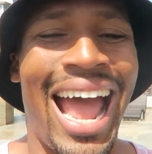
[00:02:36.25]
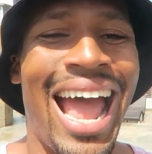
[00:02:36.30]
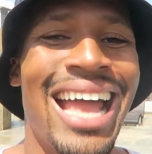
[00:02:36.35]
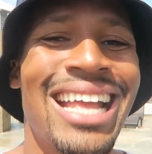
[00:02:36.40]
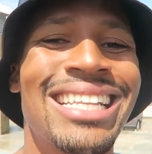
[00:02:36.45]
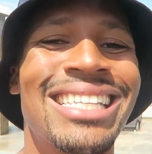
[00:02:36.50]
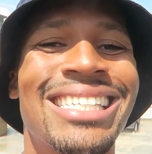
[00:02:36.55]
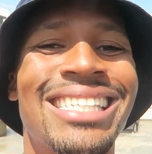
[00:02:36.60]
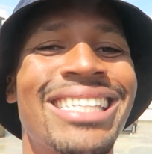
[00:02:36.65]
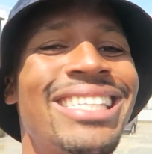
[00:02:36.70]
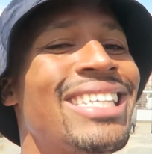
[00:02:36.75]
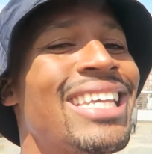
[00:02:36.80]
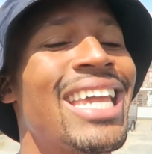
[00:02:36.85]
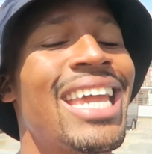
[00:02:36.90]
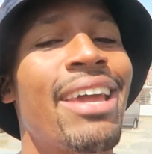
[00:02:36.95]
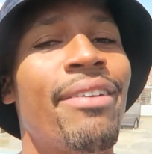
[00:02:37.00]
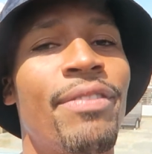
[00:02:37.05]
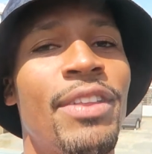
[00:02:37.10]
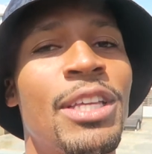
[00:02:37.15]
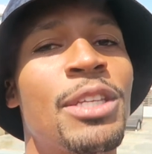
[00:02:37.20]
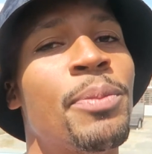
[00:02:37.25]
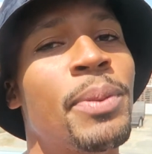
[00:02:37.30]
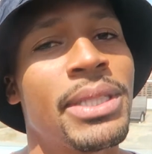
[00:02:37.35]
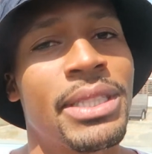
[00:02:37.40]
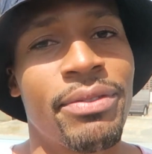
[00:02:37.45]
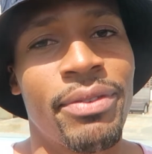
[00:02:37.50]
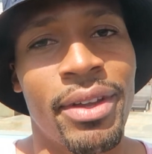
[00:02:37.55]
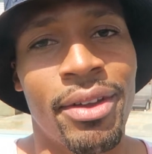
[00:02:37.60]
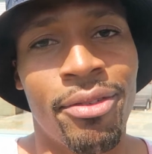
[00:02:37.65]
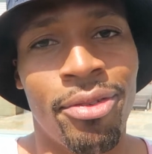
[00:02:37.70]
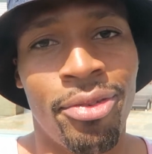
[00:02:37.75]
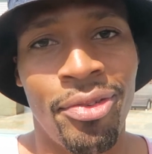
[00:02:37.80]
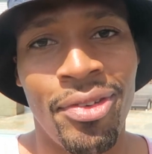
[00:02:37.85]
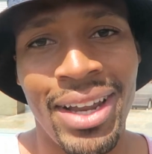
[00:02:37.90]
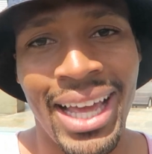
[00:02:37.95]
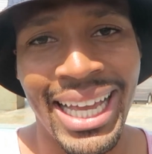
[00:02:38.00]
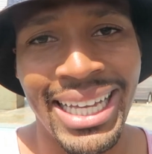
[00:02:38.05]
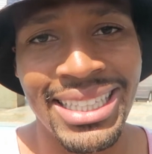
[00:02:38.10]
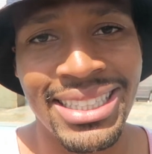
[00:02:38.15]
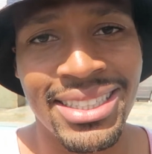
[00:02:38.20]
and save the specific
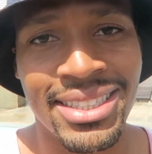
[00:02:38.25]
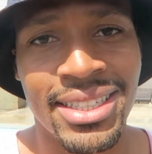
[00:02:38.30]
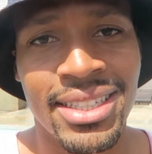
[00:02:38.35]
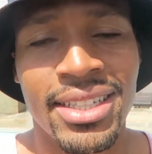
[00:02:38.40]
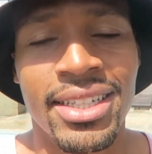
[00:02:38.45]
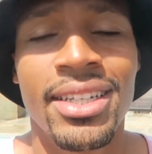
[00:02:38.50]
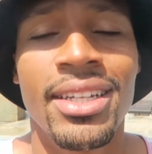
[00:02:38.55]
flights